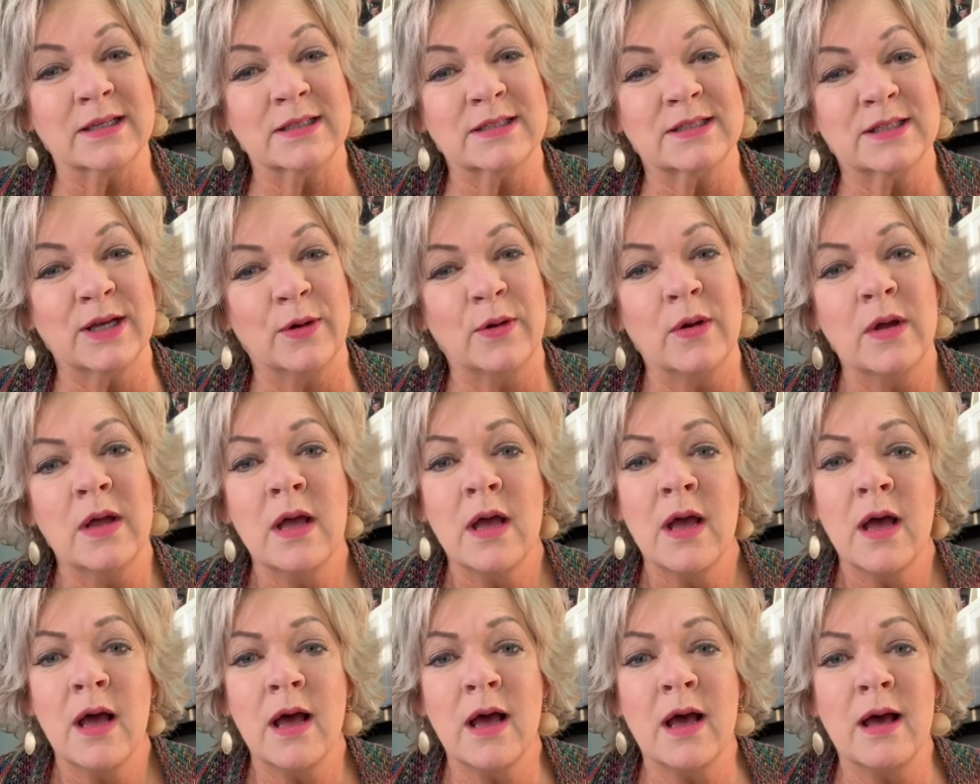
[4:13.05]
So
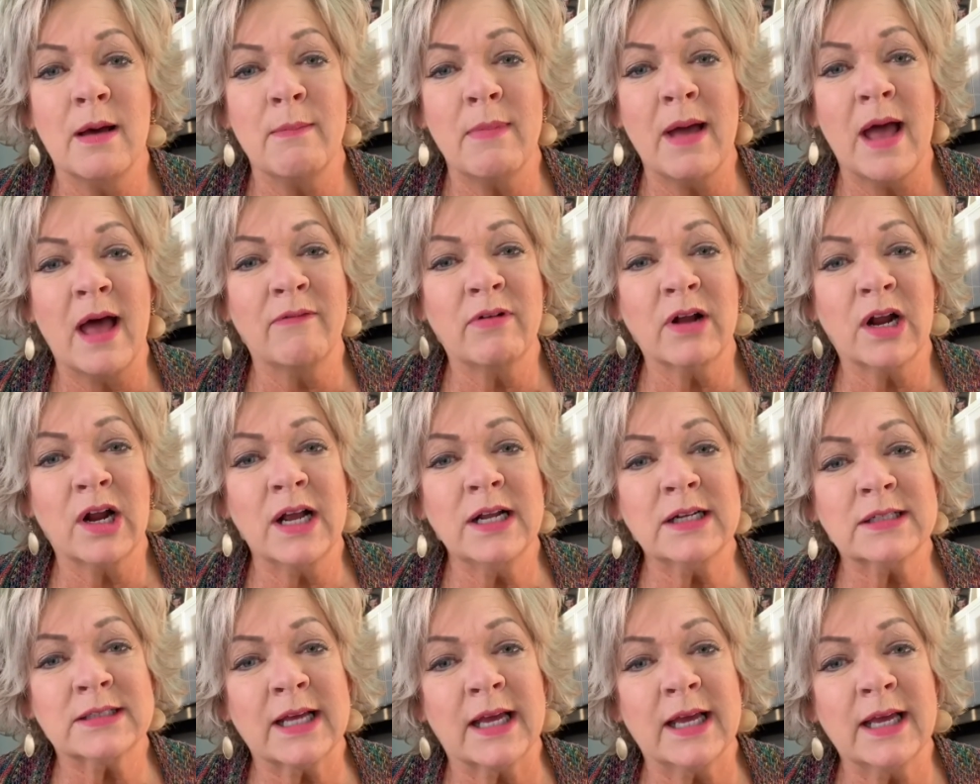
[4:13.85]
have a
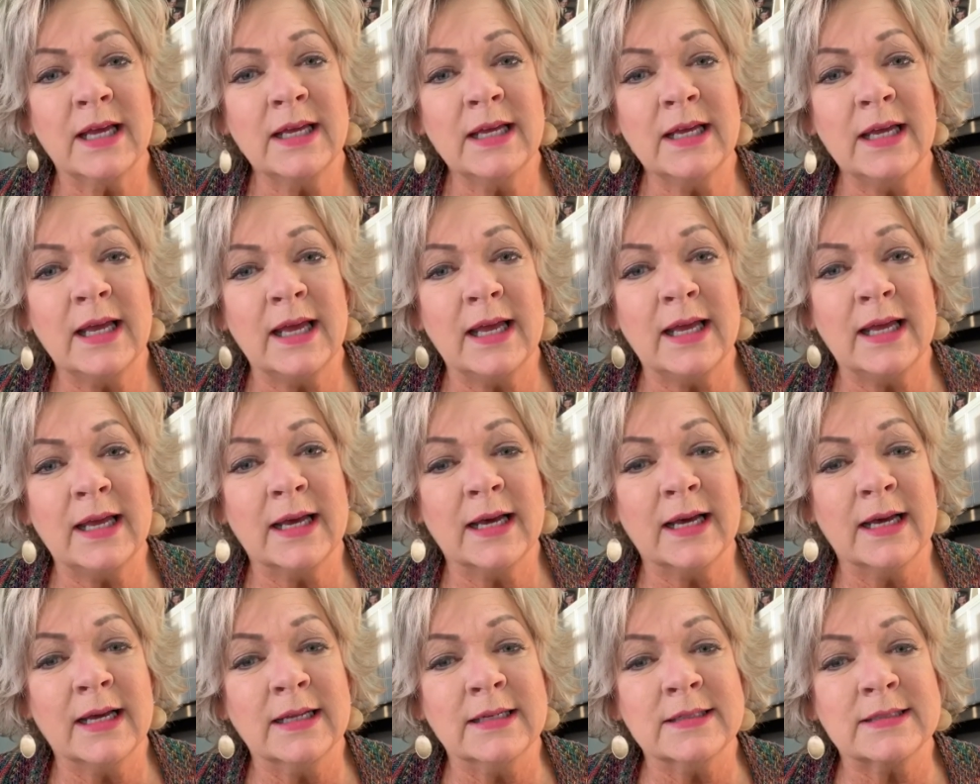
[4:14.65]
great day
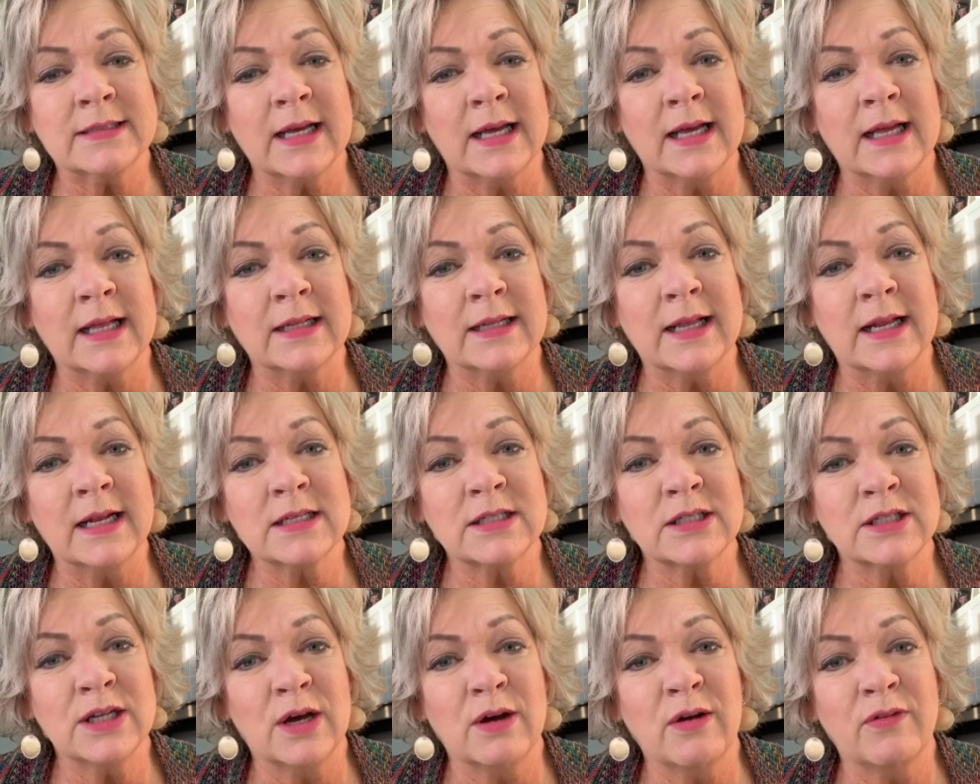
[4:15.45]
and let
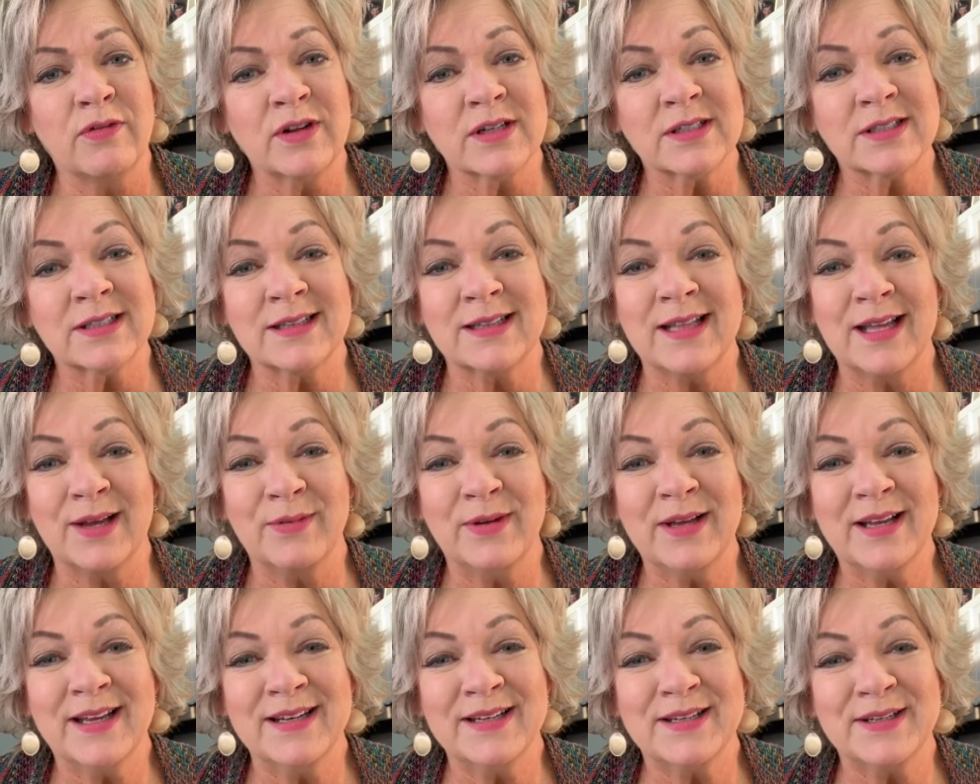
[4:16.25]
us know if there's anything
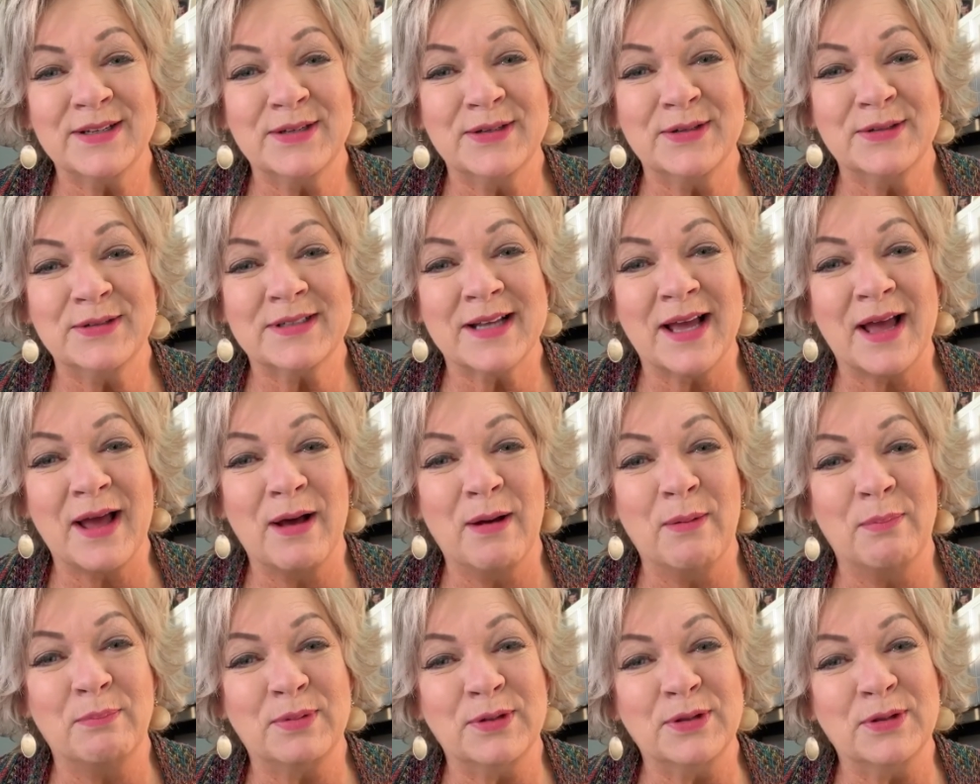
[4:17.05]
we can do to
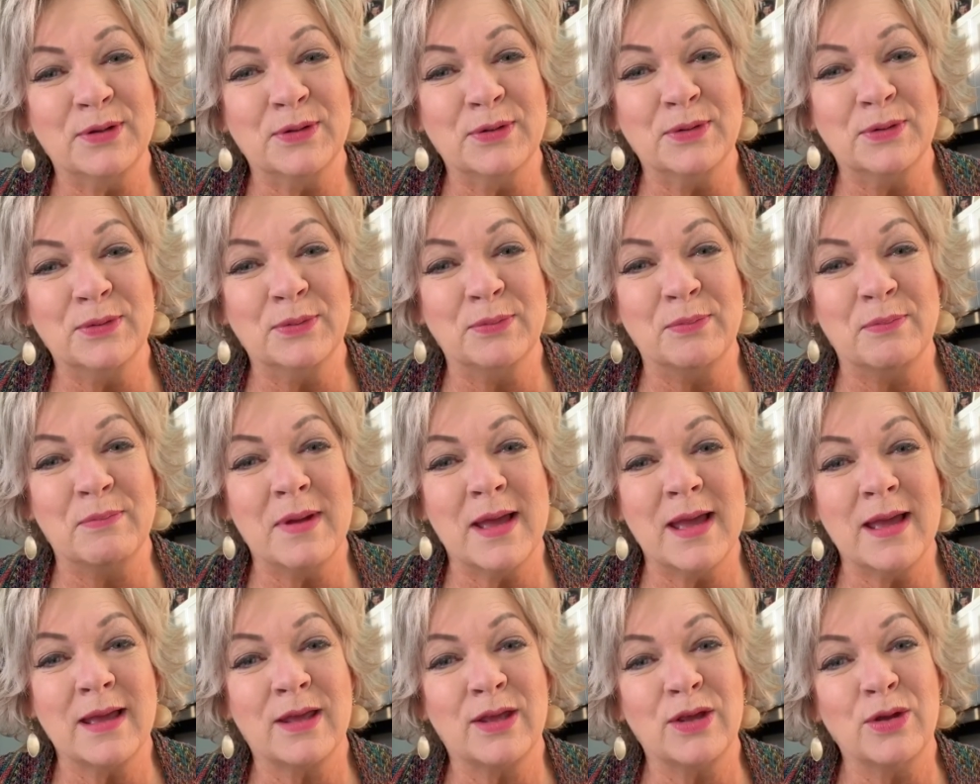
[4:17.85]
help you
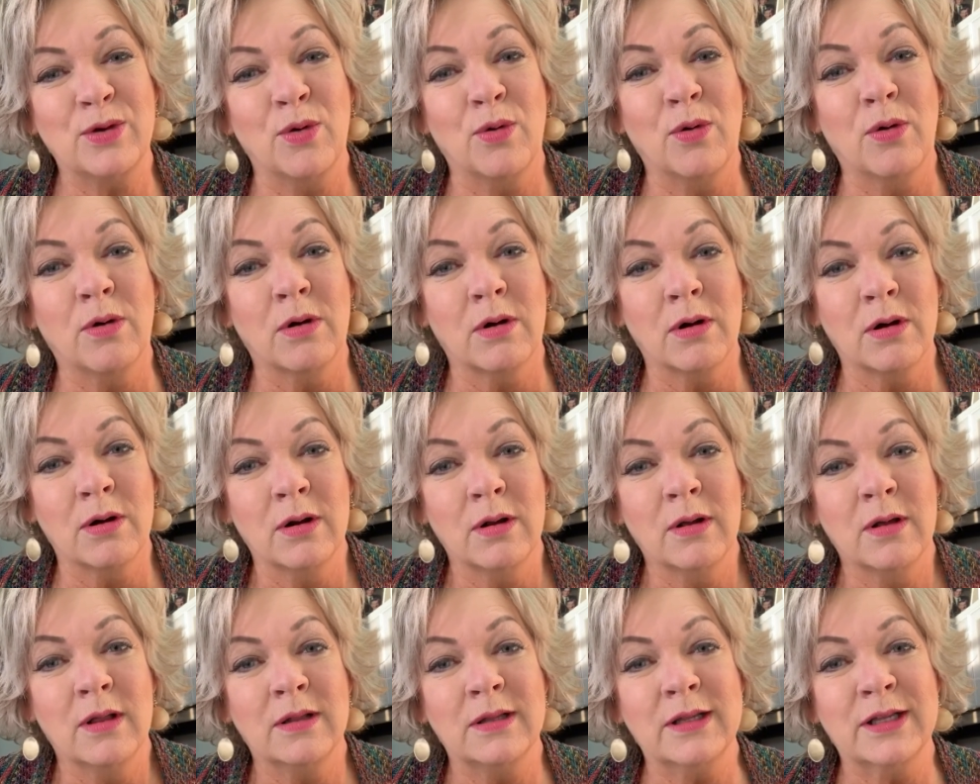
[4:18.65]
make your
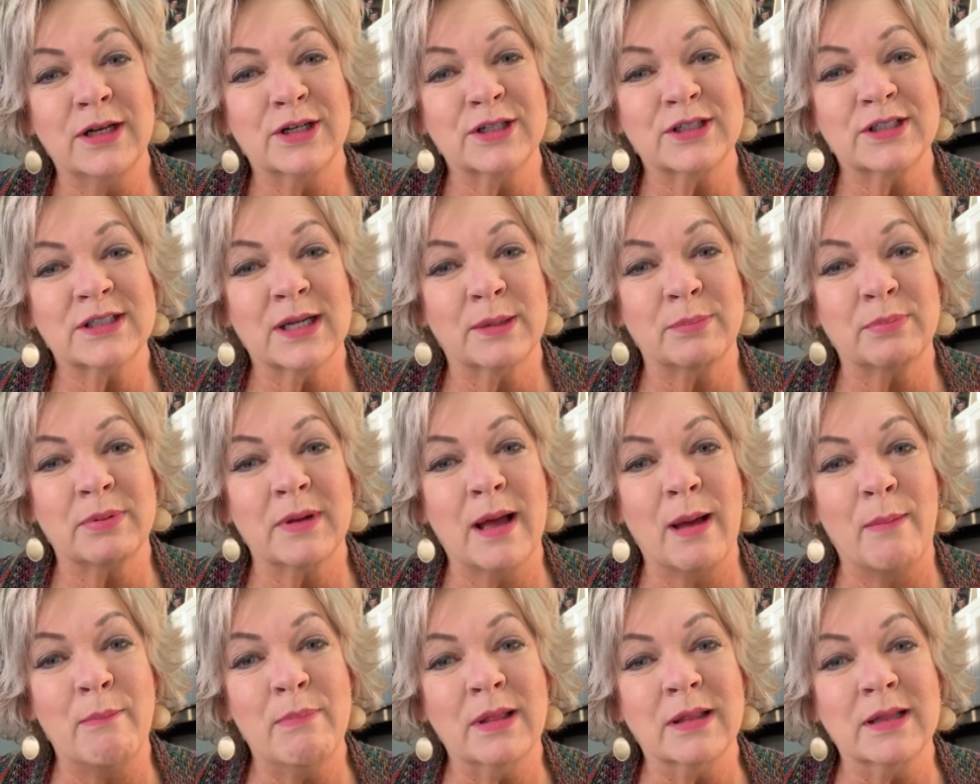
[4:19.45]
leadership
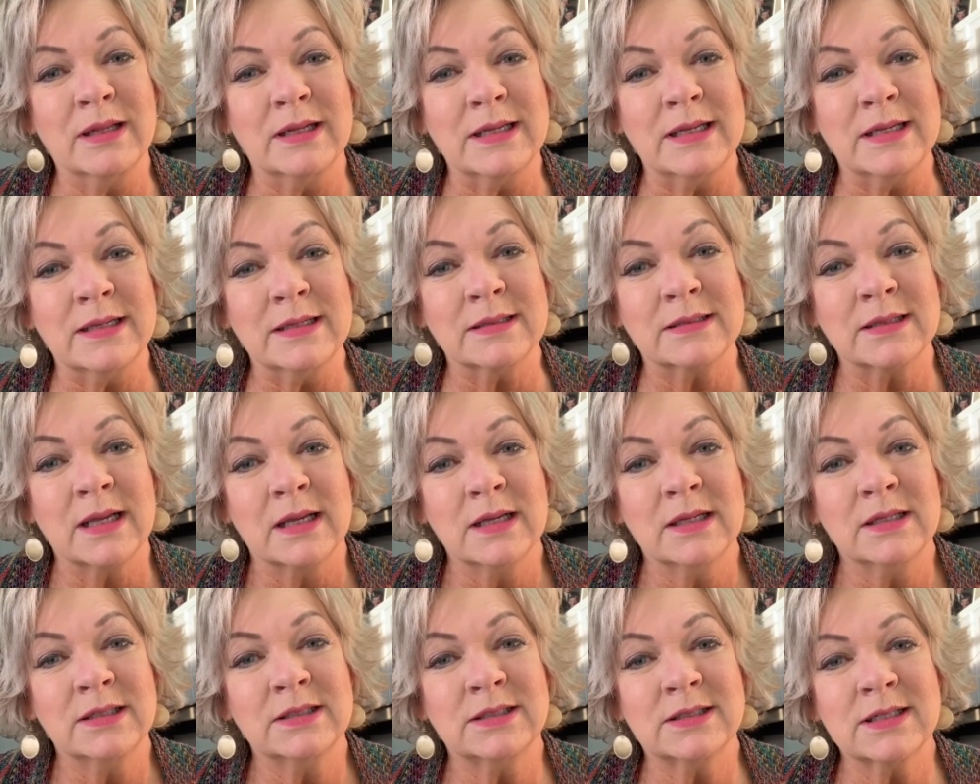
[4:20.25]
abilities
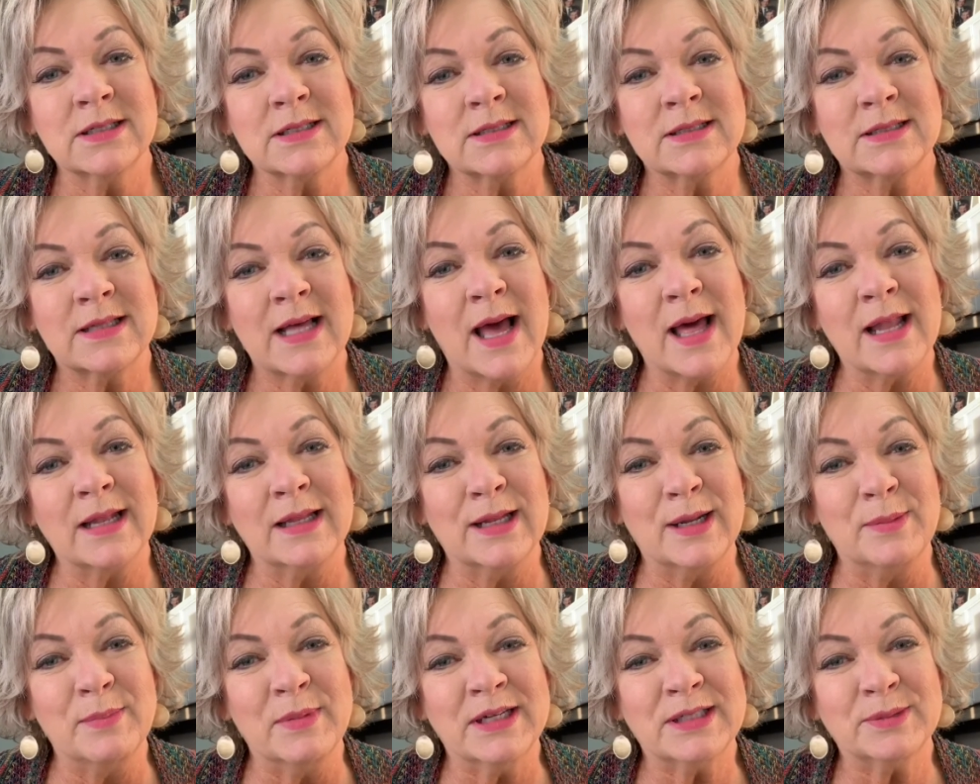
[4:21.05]
just that
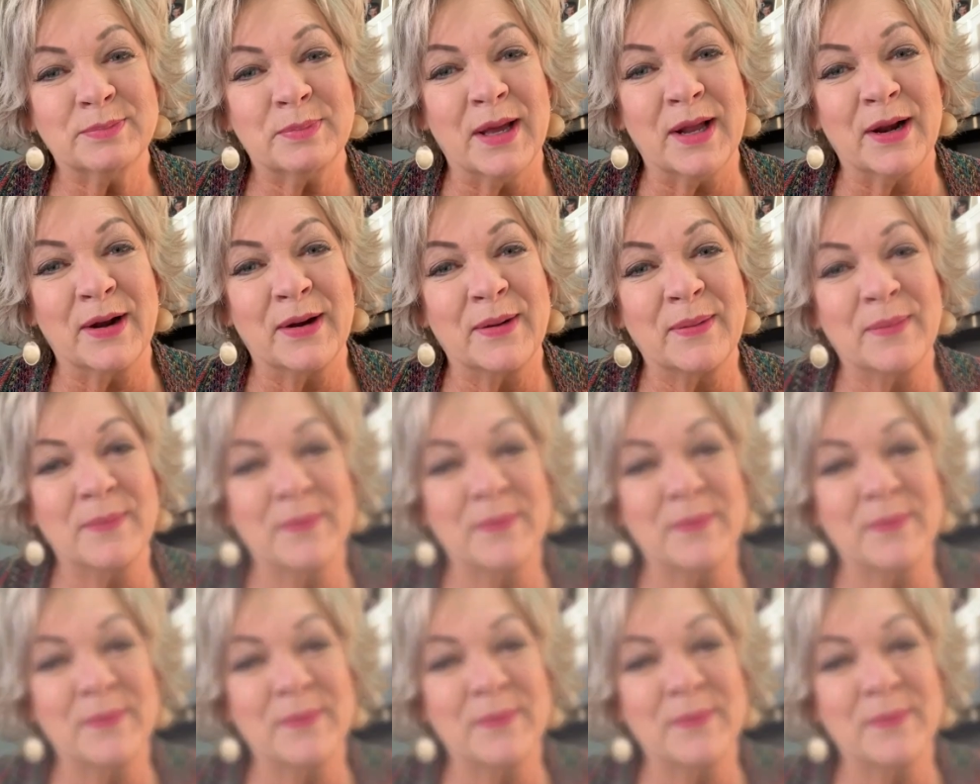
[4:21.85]
little much better.